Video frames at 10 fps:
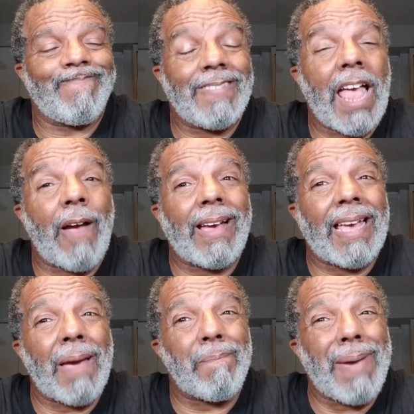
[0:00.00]
now I
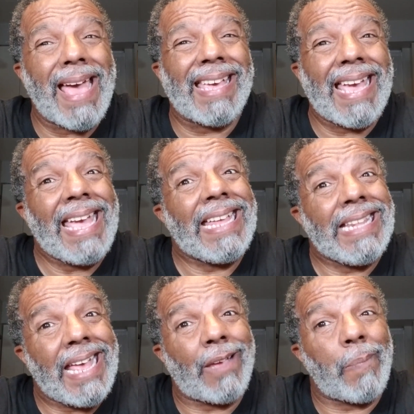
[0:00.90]
got back and
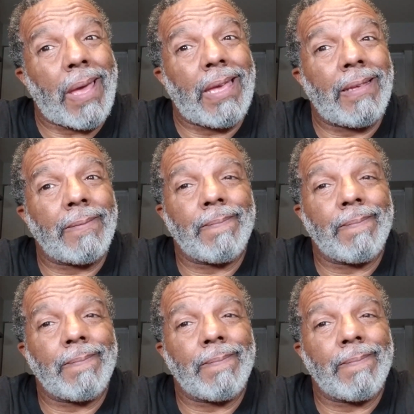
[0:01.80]
neck pain.